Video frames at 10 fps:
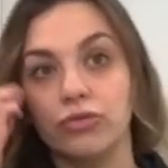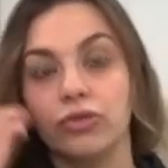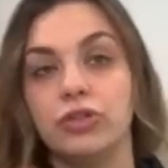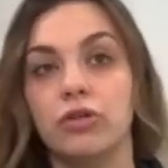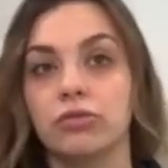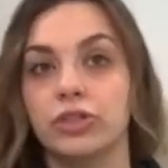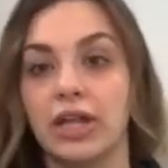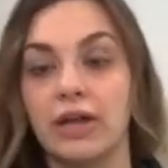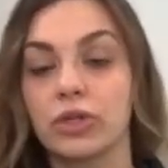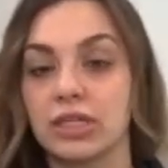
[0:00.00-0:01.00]
You're
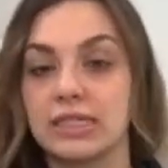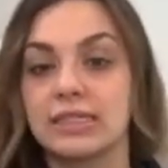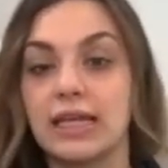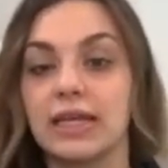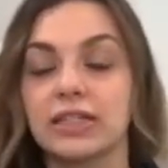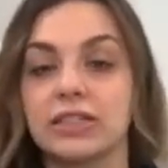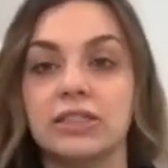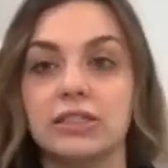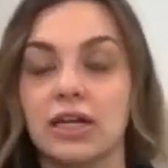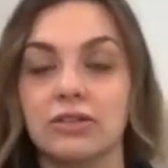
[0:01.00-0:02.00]
not really sick. And
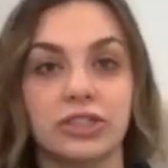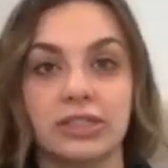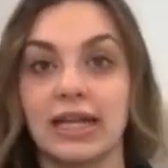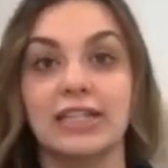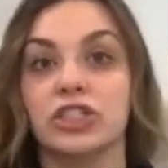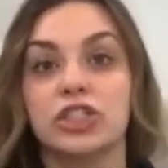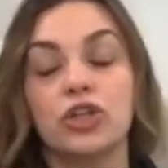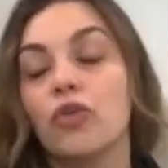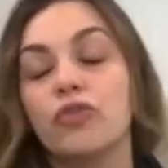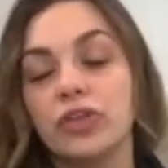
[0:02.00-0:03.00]
I was just like, I just
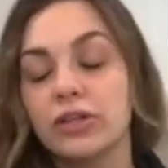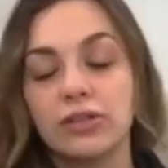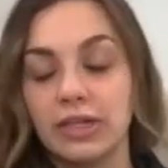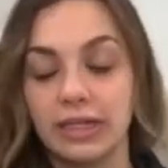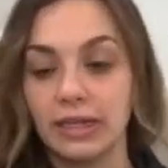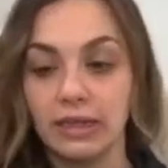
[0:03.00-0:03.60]
don't feel like